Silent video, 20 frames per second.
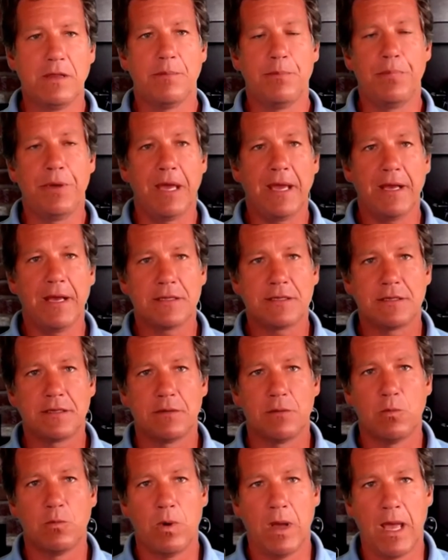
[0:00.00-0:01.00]
the
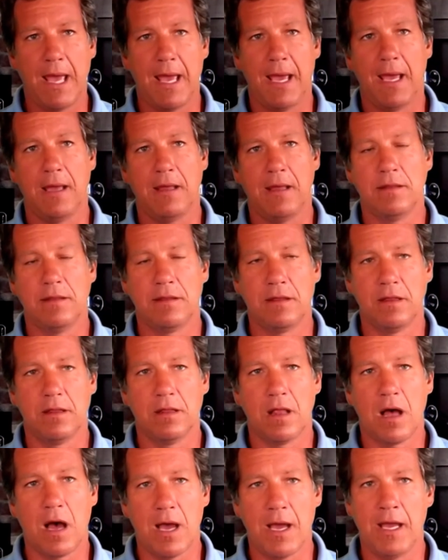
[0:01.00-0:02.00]
biggest way that
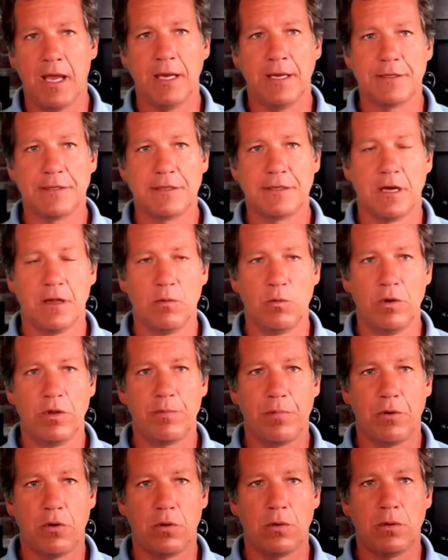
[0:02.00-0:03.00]
lying is done
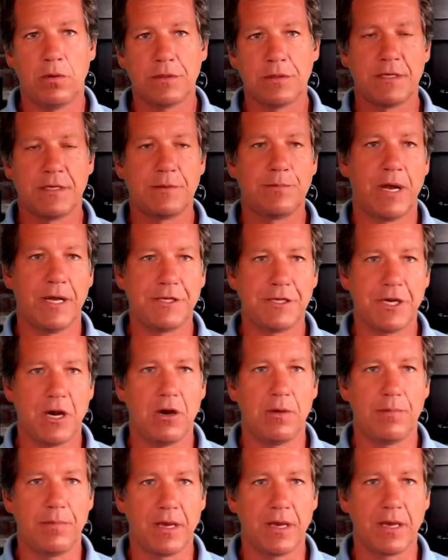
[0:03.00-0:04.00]
with polls is by
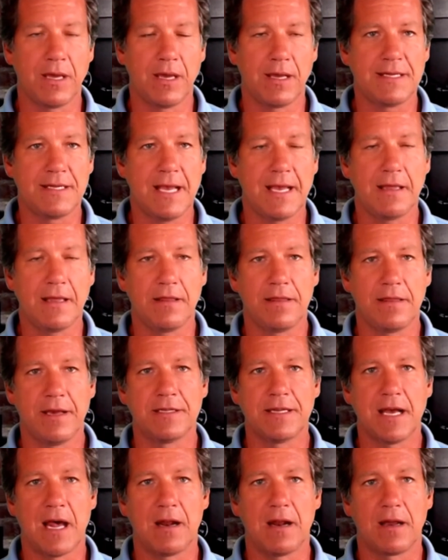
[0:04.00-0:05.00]
cherry picking, taking
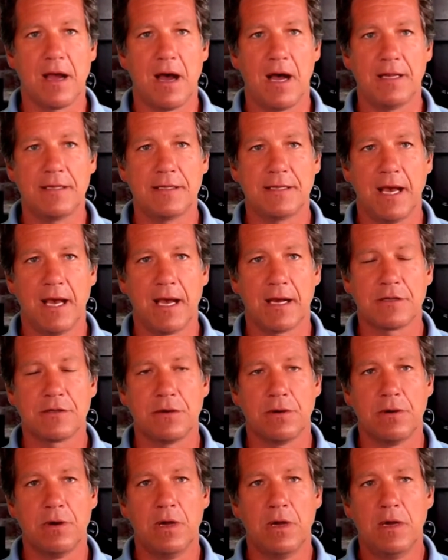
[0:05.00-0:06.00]
things out of
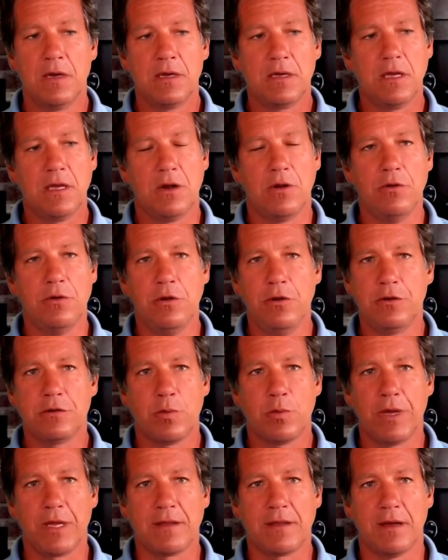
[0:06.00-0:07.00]
context, or,
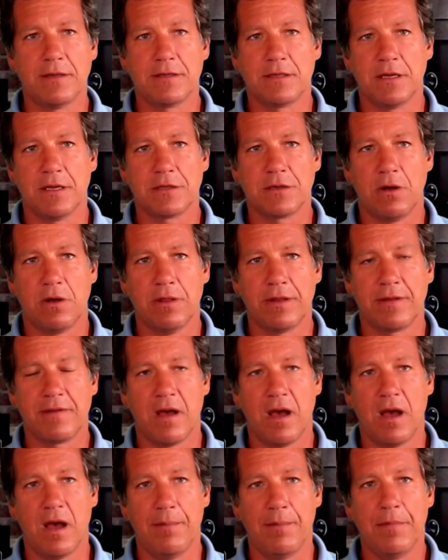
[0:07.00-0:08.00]
Newsweek does this all the
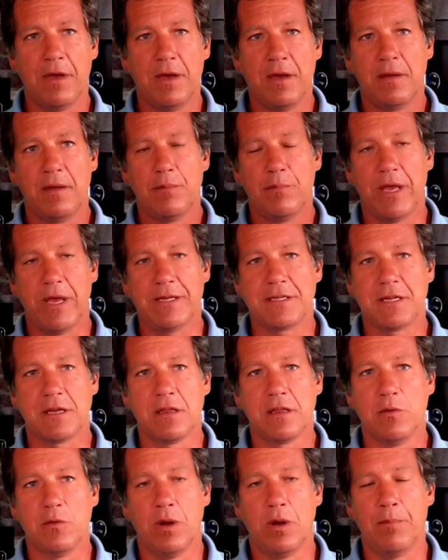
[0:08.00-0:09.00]
time.
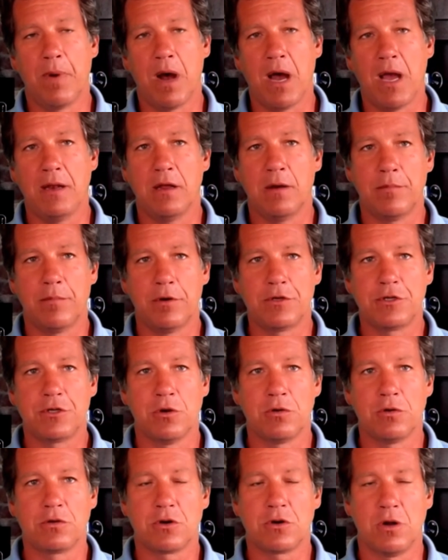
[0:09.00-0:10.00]
Basically, when my numbers
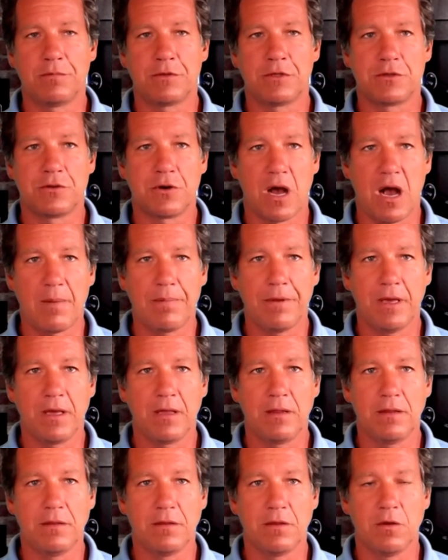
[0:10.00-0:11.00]
show Trump's
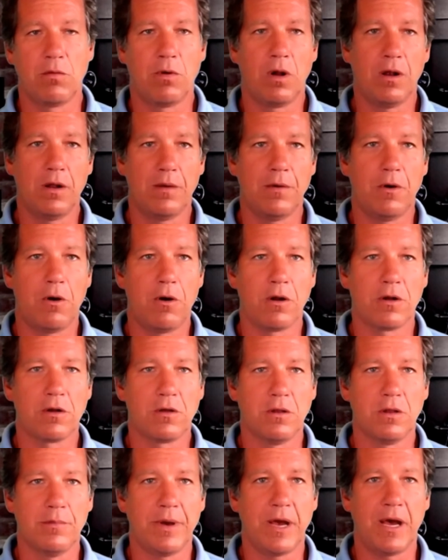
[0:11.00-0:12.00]
dropping, they'll run an
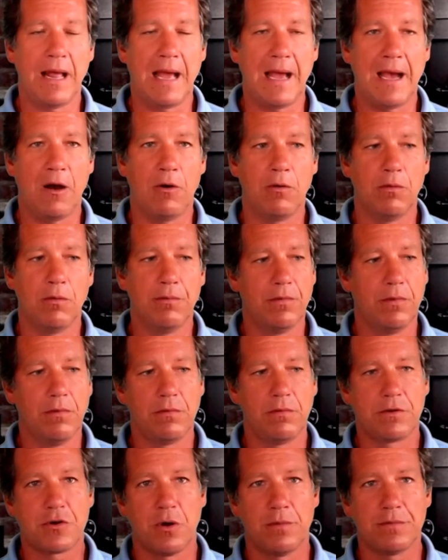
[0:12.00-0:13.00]
article about how
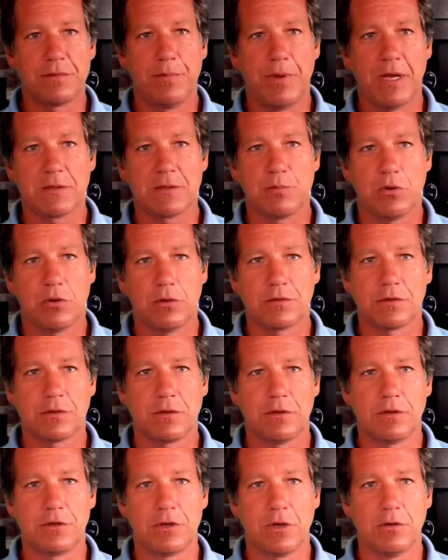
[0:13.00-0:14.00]
Trump's best
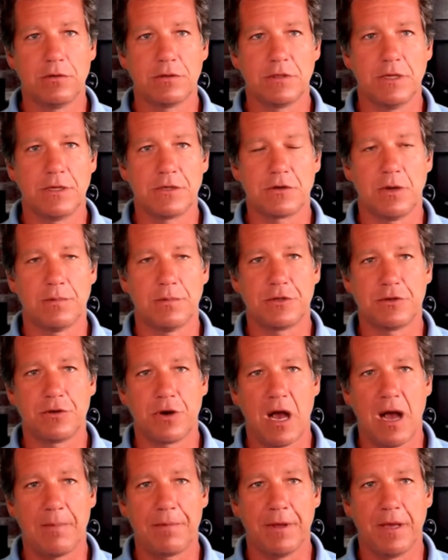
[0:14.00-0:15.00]
pollster shows that Trump's
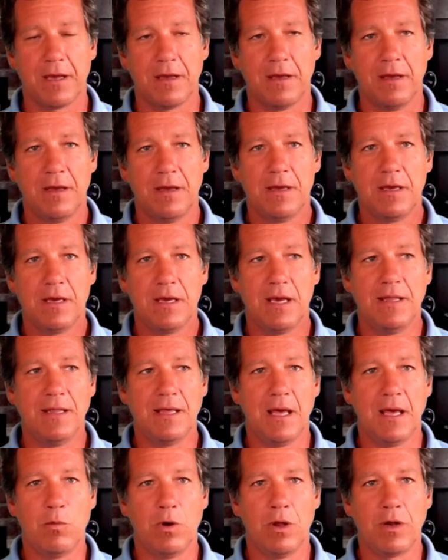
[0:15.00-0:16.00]
dropping.
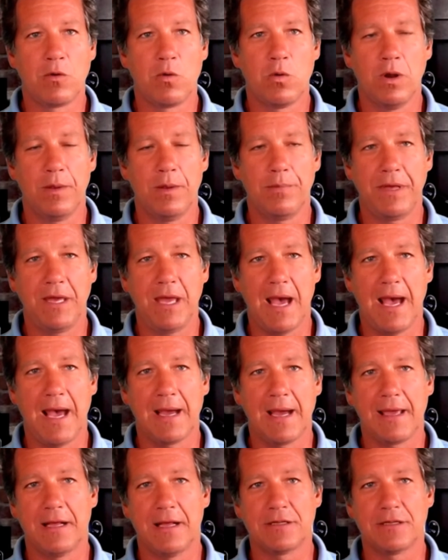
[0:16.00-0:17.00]
And then when
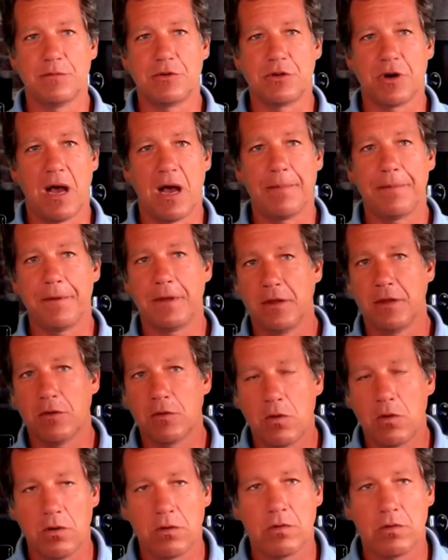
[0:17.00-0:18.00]
Quinnipiac has him dropping,
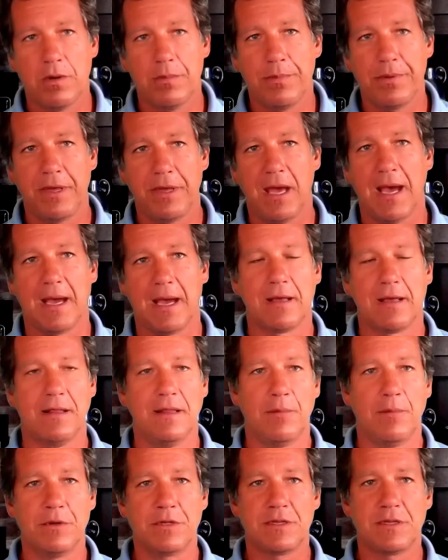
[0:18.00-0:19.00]
they'll quote Quinnipiac.
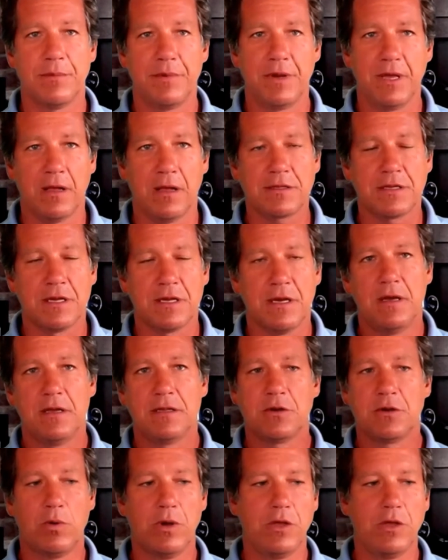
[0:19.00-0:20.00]
And then when somebody else,
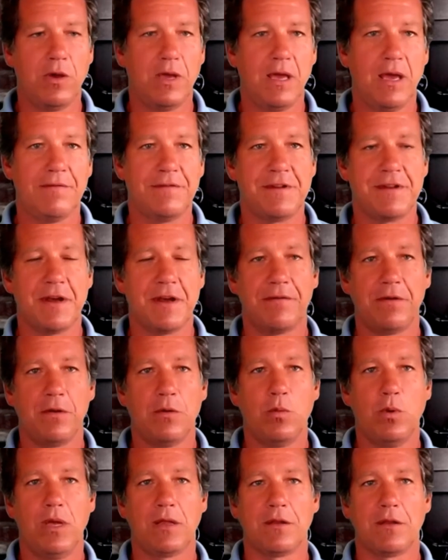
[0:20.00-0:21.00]
so what you have is
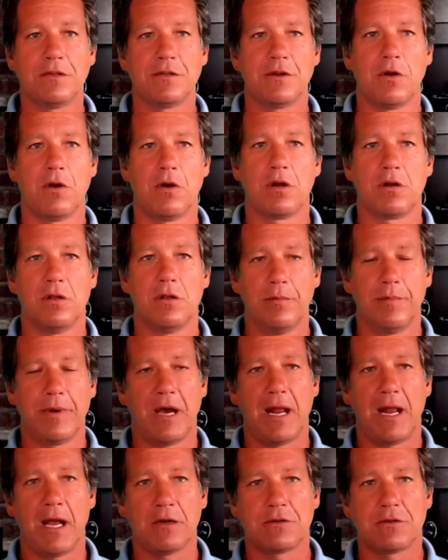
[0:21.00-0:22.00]
every week there's an article
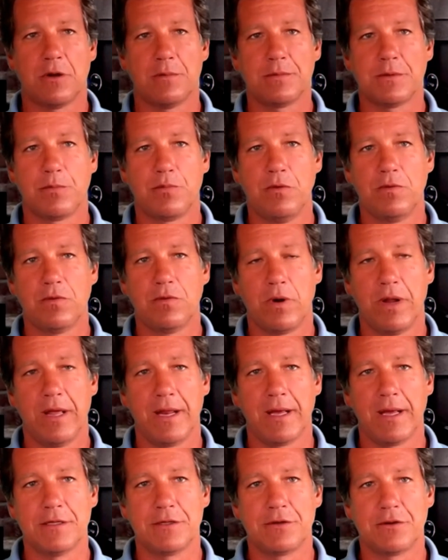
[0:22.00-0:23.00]
about how Trump's approval
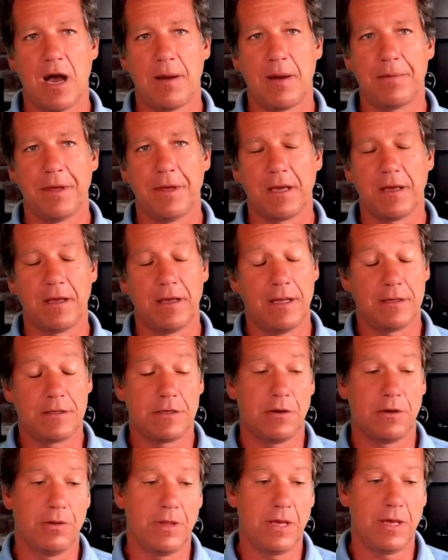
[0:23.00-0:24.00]
rating is dropping.
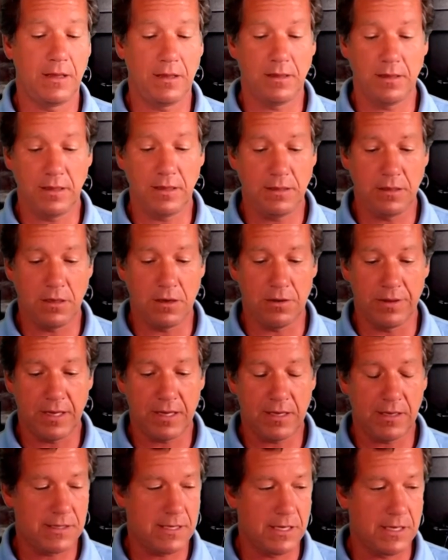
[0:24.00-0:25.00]
And so
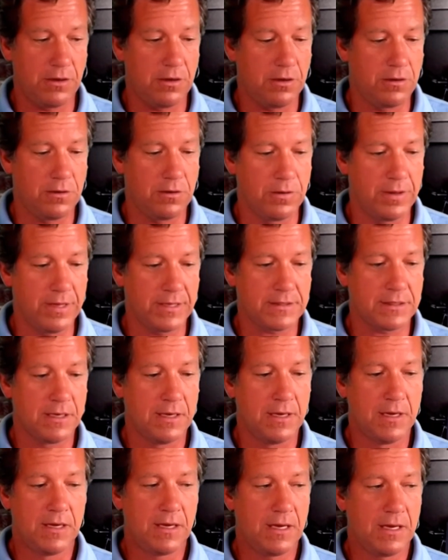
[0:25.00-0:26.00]
they continue to do
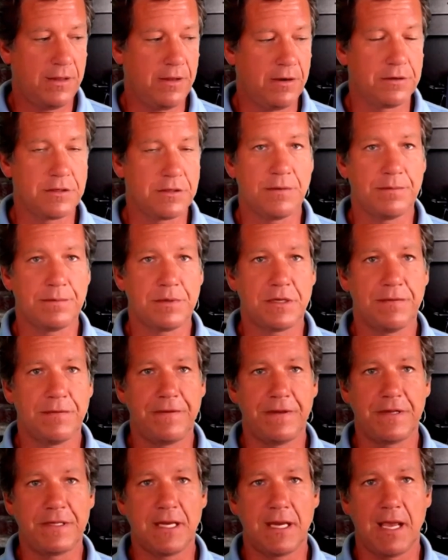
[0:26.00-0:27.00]
this. And there's some
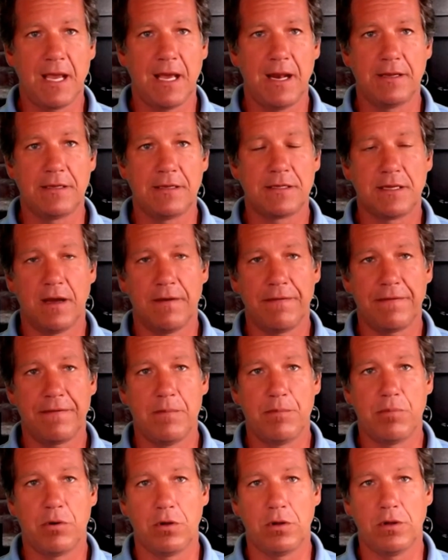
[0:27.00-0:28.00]
sophisticated stuff
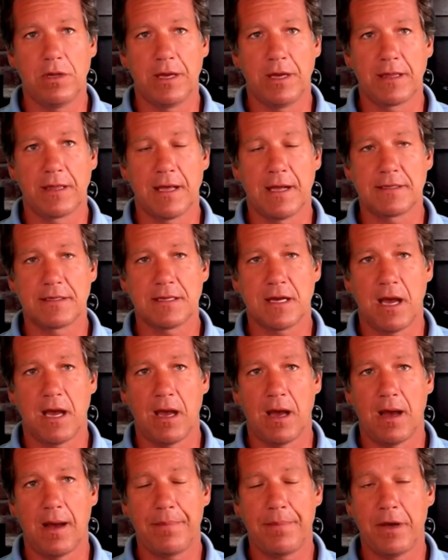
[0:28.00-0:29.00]
they pull, like that
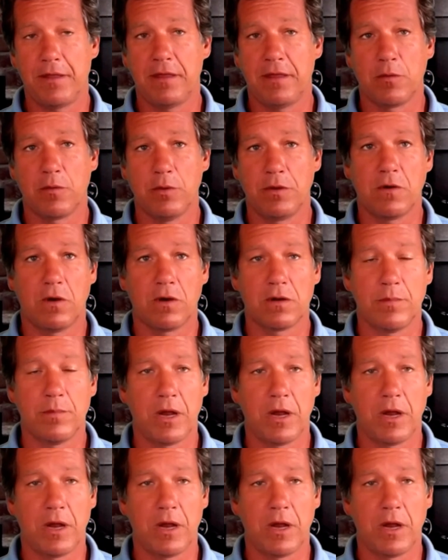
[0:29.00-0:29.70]
PSYOP I think we talked